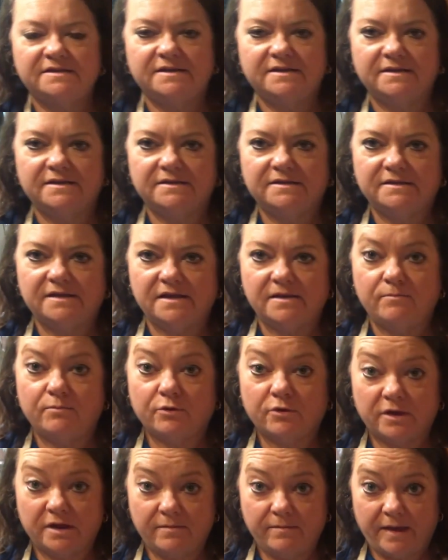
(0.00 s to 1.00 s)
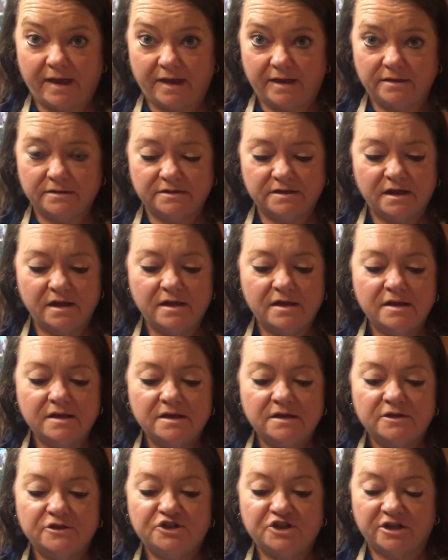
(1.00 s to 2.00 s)
is the pre-baked
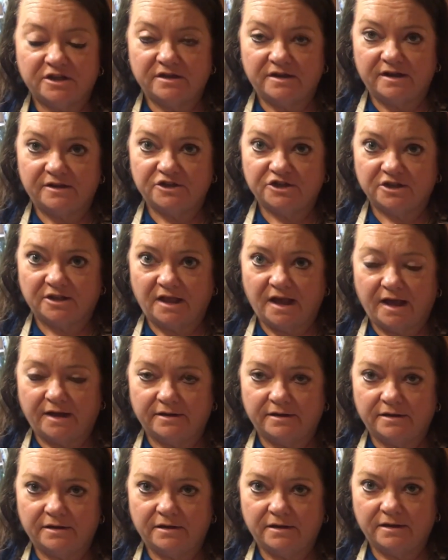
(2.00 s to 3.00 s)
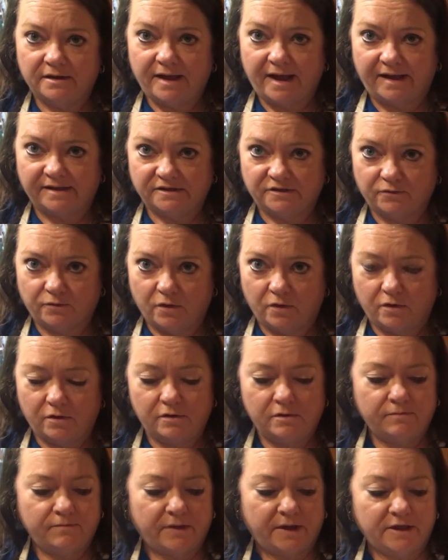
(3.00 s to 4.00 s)
chicken enchilada
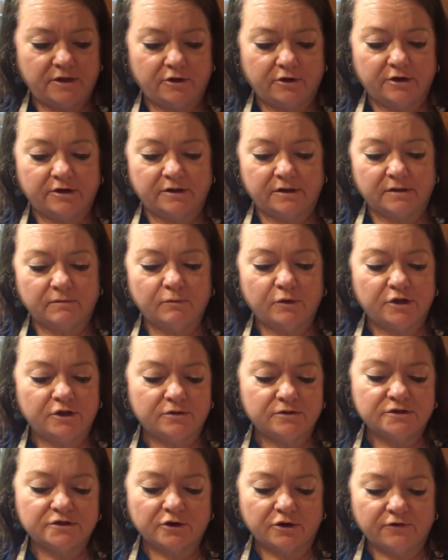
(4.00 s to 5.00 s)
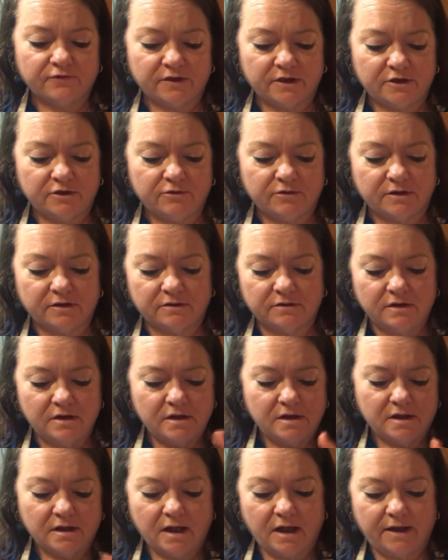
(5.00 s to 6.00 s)
casserole, but you're going to, when you serve it, you can
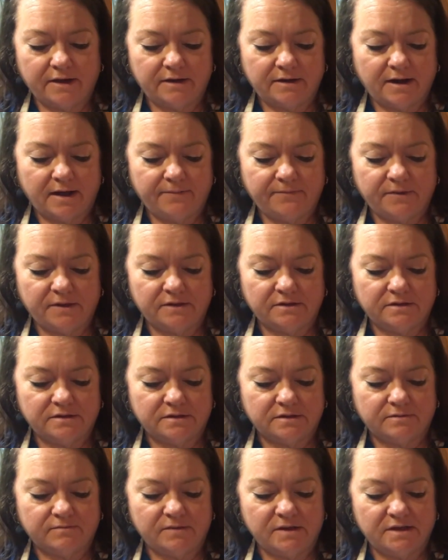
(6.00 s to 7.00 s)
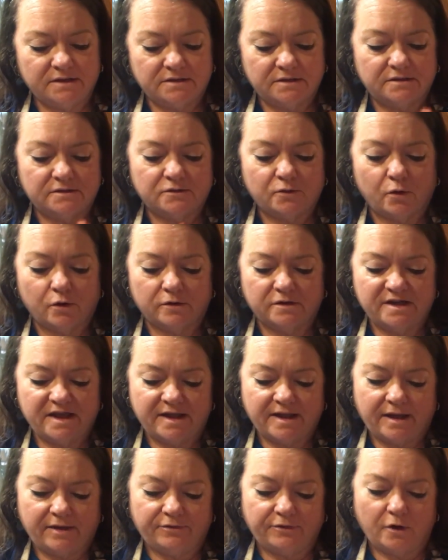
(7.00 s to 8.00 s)
cut it up into pieces or
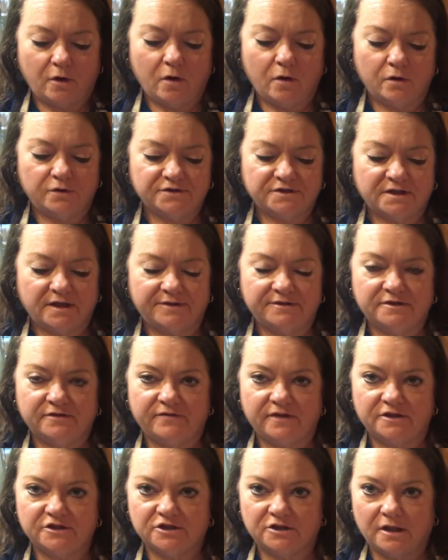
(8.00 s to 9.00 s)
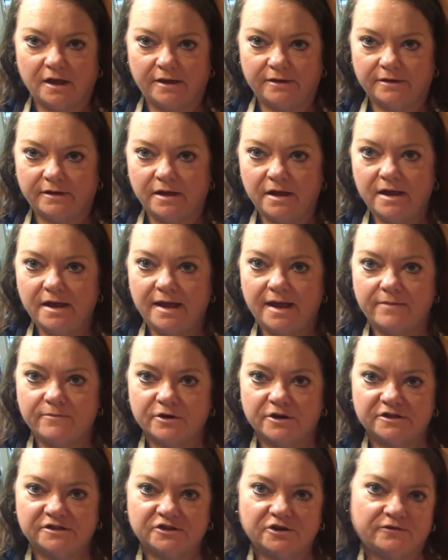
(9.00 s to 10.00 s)
take out the whole slice of enchilada, and we're
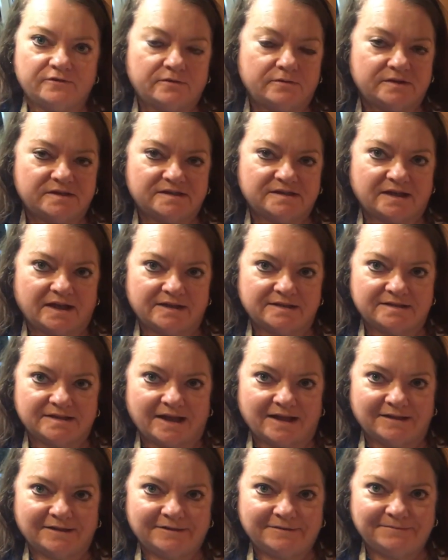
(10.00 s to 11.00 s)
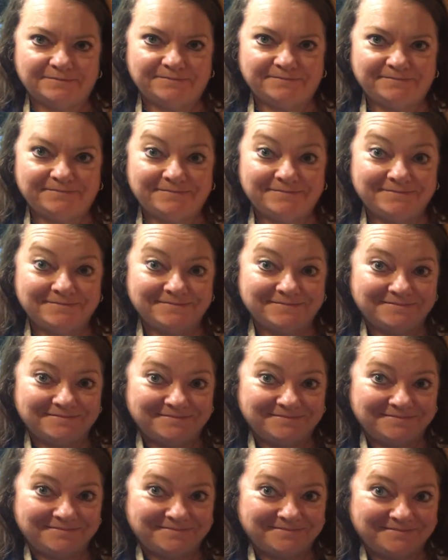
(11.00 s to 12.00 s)
going to serve it with a side salad.
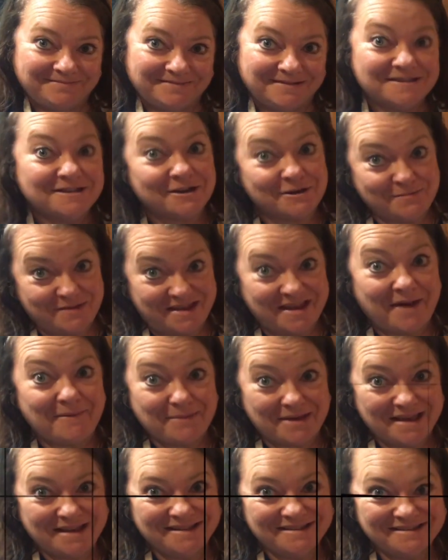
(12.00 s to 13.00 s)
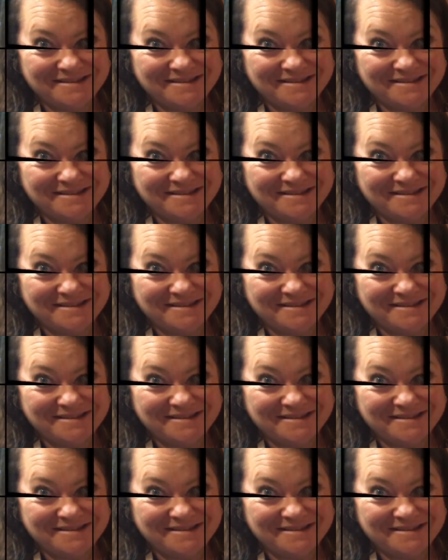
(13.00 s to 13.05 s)
It's going to be yummy.